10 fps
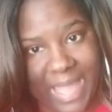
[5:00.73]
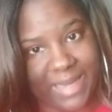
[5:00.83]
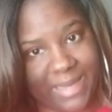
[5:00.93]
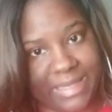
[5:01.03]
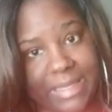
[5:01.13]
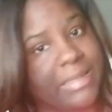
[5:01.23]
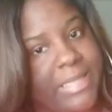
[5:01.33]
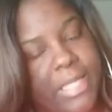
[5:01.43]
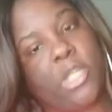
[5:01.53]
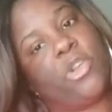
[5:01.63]
adding
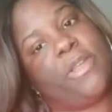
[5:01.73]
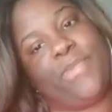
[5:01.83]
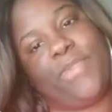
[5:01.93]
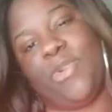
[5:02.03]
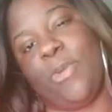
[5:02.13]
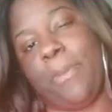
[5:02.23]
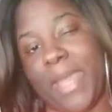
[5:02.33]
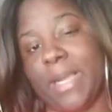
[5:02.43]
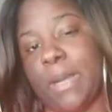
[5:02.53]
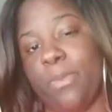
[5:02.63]
concealer if you're a
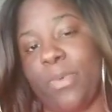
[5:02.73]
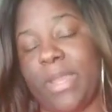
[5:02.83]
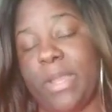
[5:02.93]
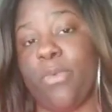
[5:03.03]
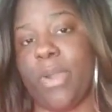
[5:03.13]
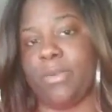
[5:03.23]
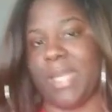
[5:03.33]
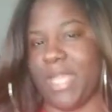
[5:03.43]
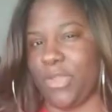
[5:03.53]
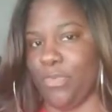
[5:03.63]
makeup wig
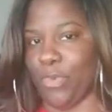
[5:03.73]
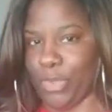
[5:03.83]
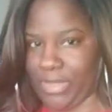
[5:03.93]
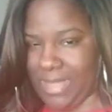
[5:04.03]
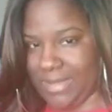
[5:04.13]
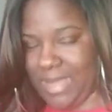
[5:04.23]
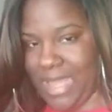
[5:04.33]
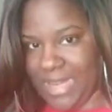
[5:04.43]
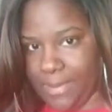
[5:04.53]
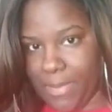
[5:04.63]
wearer and you want that to
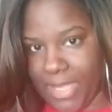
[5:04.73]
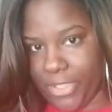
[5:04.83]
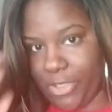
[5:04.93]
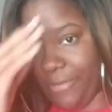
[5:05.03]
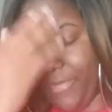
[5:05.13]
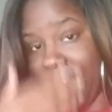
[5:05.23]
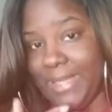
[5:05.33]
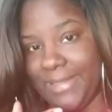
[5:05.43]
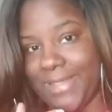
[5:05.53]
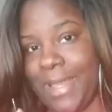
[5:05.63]
kind of match your
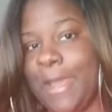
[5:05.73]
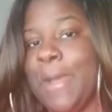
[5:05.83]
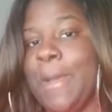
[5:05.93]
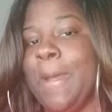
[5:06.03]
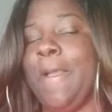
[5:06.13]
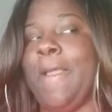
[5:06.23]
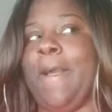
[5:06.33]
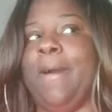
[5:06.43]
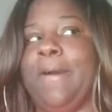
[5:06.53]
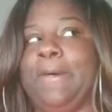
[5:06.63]
face.
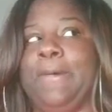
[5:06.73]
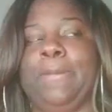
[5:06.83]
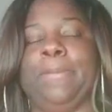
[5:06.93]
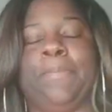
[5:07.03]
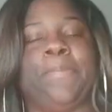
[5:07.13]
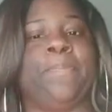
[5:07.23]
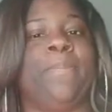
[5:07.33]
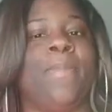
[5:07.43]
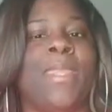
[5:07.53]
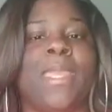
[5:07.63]
Um,
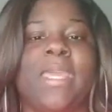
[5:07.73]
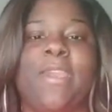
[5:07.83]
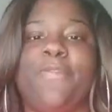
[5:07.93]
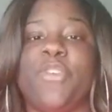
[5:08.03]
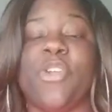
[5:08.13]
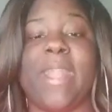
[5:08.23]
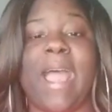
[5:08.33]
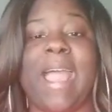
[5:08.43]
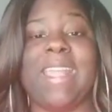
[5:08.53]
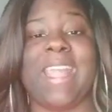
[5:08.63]
if you're
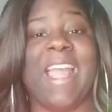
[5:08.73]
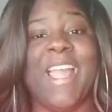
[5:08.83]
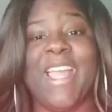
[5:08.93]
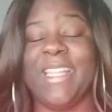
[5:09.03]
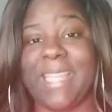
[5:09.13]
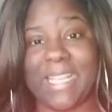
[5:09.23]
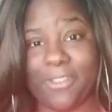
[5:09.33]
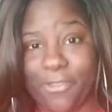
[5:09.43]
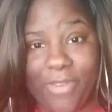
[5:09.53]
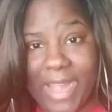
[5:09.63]
not,
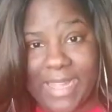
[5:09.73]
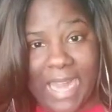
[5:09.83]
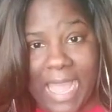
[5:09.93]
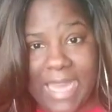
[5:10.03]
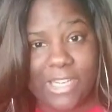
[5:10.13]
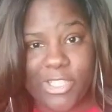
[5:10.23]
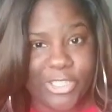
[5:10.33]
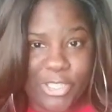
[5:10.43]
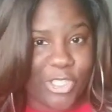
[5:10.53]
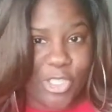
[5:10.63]
that's fine. I
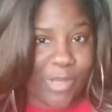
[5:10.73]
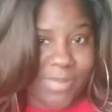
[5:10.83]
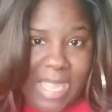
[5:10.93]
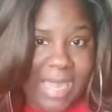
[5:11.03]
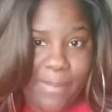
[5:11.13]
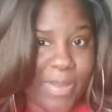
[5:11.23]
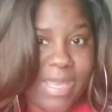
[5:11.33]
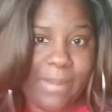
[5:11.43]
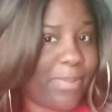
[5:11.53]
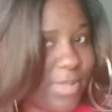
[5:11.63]
literally just jumped out of
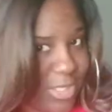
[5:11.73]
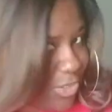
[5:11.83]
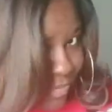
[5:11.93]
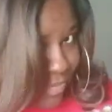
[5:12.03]
bed and put this